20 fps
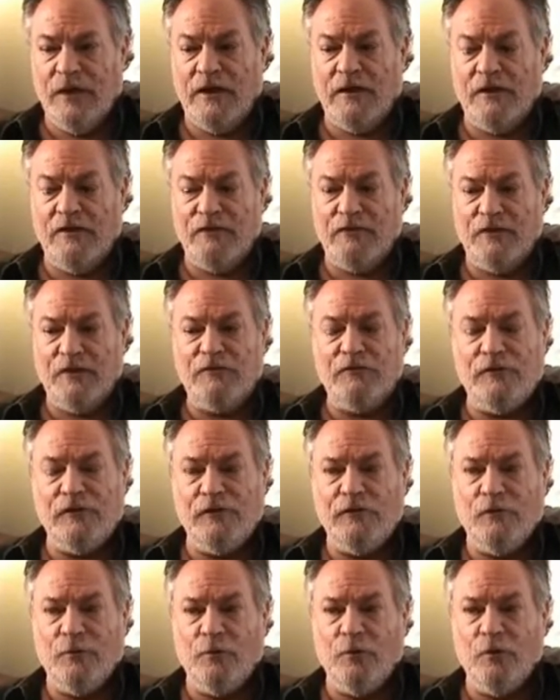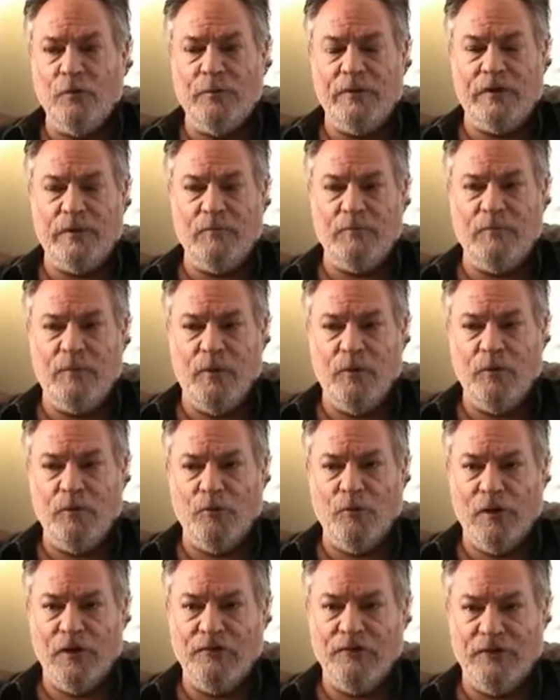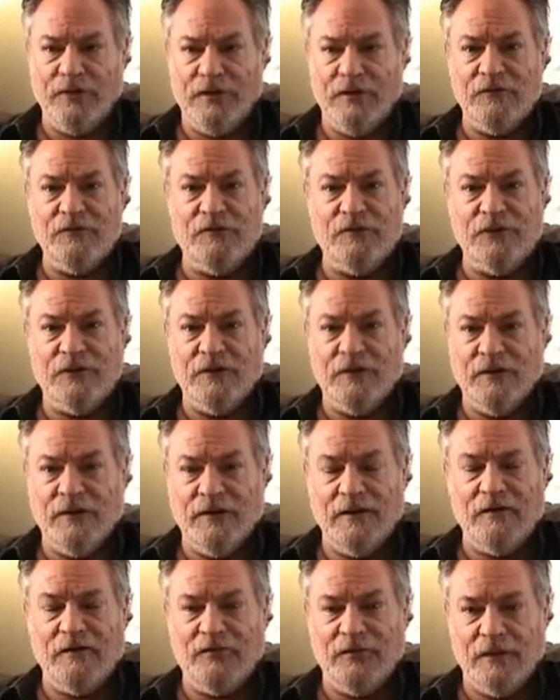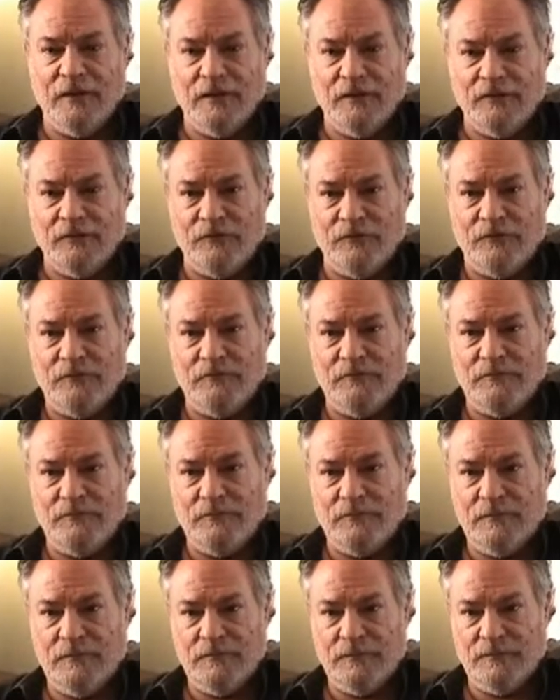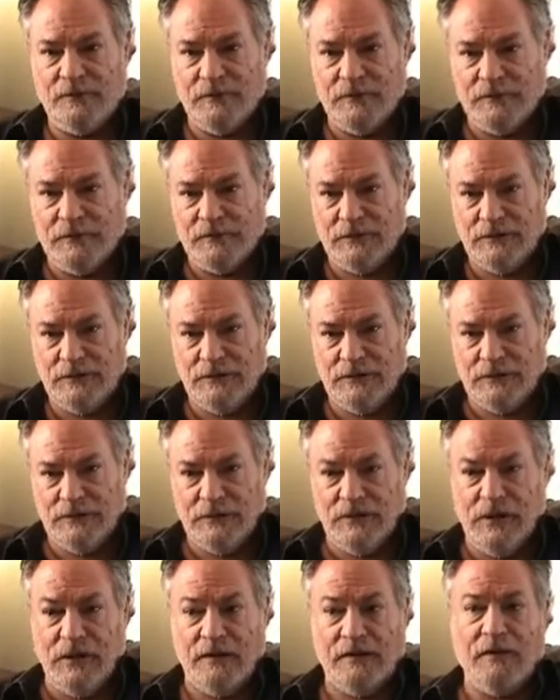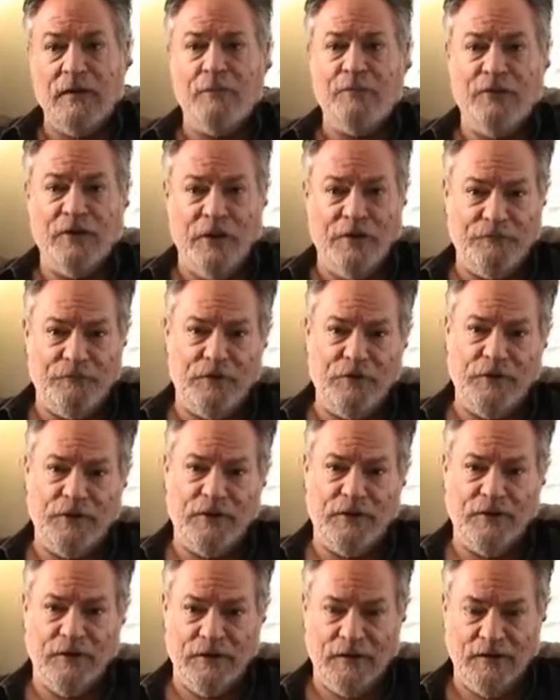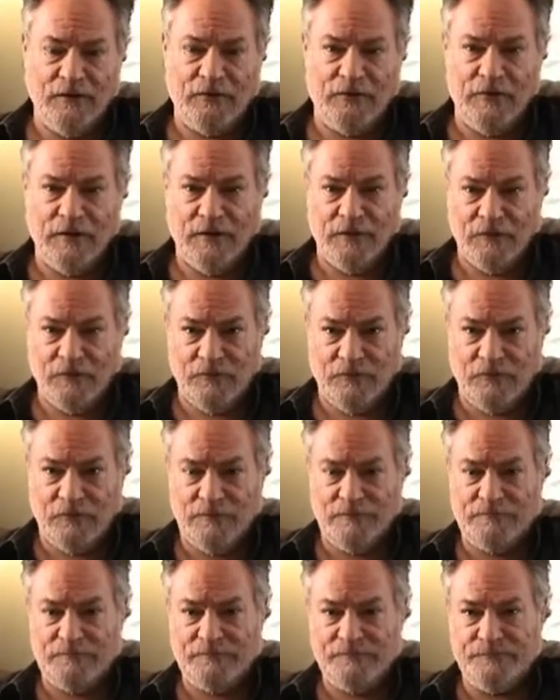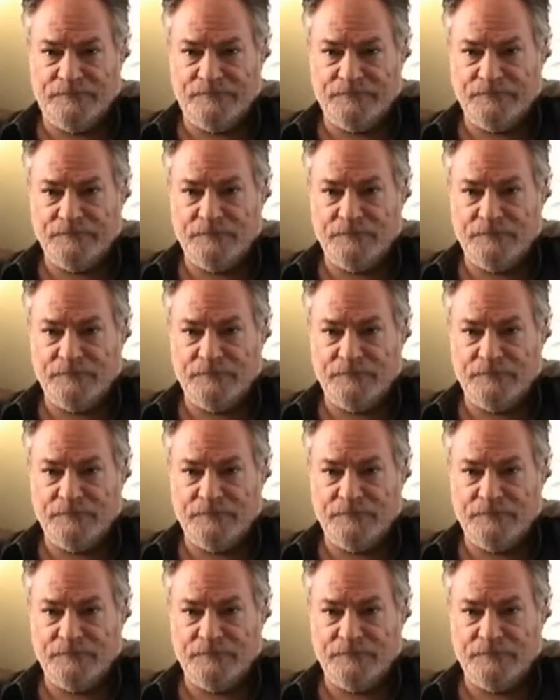That essentially the world becomes polarized against the United States and comes after the United States.